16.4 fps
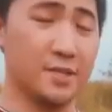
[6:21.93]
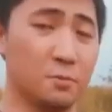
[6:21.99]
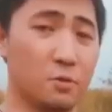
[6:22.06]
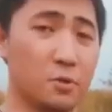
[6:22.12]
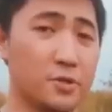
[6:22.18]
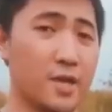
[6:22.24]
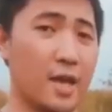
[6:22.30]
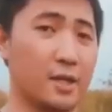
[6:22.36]
this
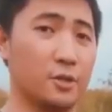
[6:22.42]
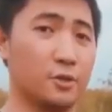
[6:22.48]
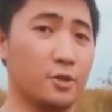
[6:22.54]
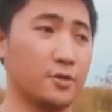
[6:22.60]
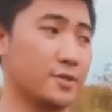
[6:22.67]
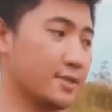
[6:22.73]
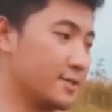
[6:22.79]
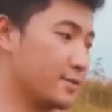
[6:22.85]
motorcycle
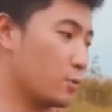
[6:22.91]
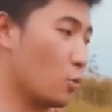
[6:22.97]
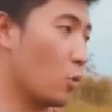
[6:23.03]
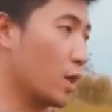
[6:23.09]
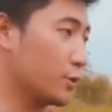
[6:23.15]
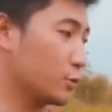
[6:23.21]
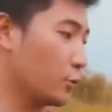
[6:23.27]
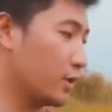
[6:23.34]
uses the
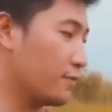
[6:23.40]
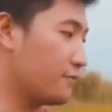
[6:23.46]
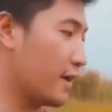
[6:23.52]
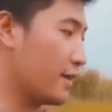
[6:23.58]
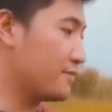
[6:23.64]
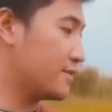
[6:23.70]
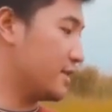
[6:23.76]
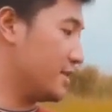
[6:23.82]

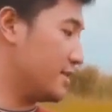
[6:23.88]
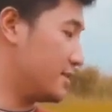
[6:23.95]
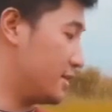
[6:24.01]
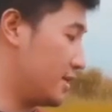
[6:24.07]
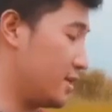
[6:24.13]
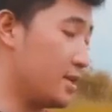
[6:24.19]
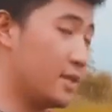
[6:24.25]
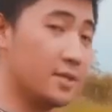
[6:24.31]

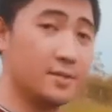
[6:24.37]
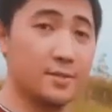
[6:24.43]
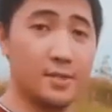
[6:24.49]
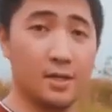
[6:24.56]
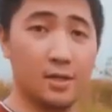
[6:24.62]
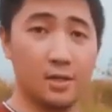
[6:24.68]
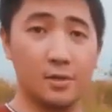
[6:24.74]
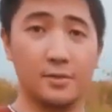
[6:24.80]
125cc
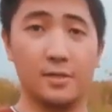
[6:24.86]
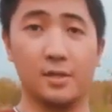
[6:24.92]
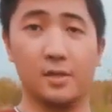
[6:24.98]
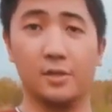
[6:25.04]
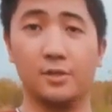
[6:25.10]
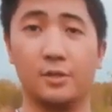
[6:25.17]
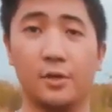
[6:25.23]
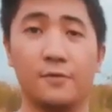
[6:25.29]

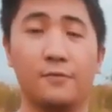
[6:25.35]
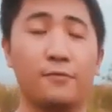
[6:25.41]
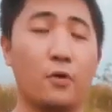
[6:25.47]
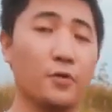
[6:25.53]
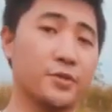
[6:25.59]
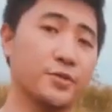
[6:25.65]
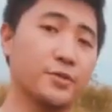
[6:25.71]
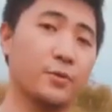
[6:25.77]
single-cylinder
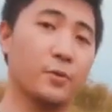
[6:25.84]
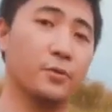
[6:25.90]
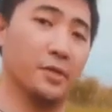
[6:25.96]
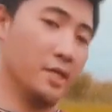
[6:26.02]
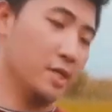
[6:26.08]
4-stroke